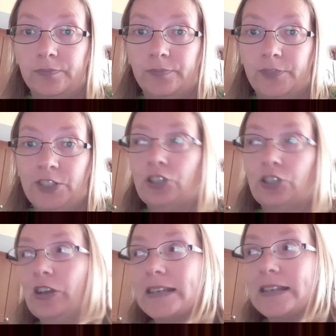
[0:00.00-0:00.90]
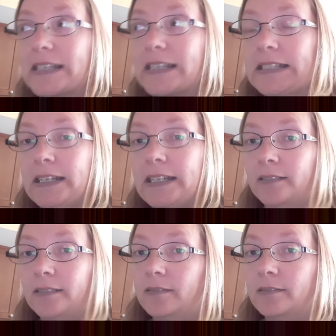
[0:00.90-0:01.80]
You know, you're not 16.
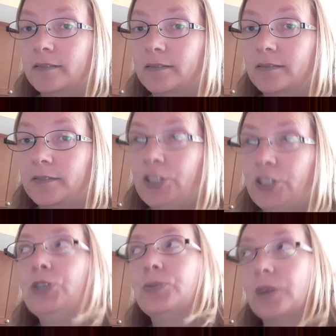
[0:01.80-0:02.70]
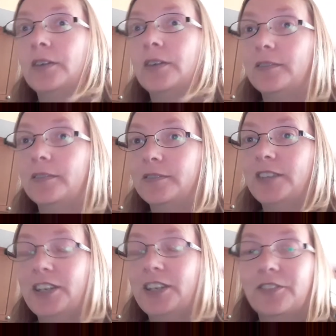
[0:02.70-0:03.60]
You are
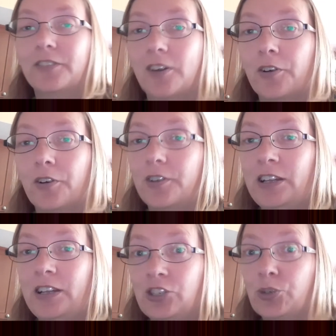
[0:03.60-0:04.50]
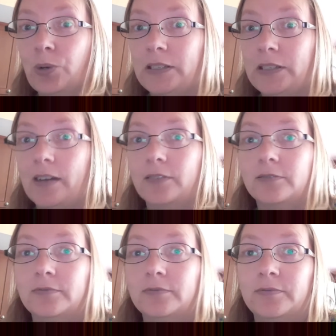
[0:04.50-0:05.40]
in the 20s now.
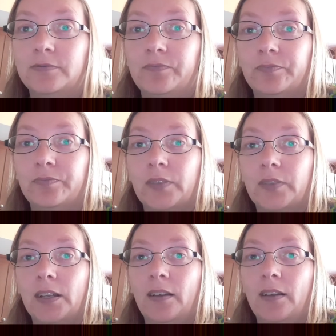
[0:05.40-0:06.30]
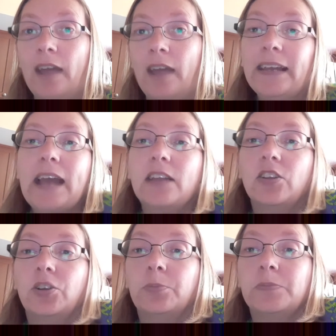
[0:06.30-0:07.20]
And they got to
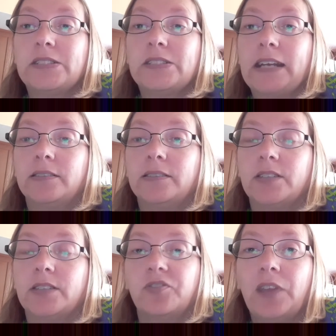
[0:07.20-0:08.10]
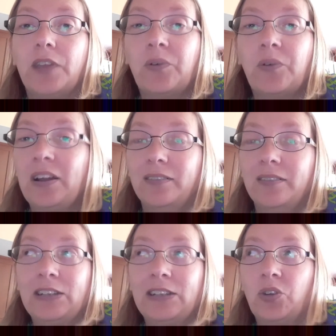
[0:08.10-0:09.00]
learn mistakes and stuff.
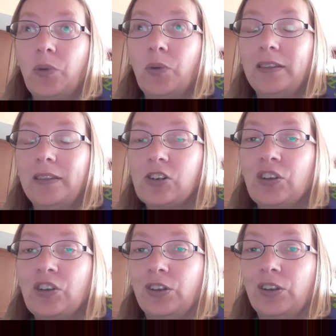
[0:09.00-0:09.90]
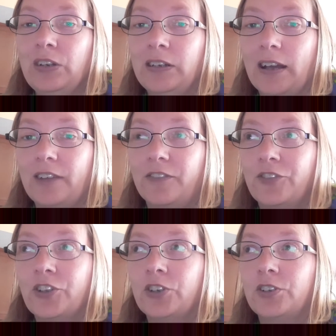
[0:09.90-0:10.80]
That's the only way they're going to learn in life.
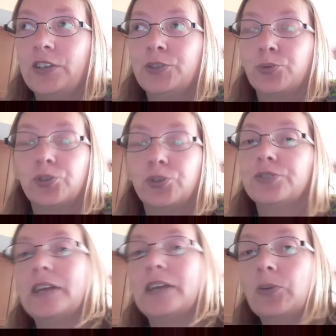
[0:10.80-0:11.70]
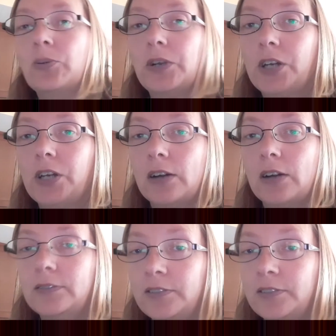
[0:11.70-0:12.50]
There is rules everywhere you go.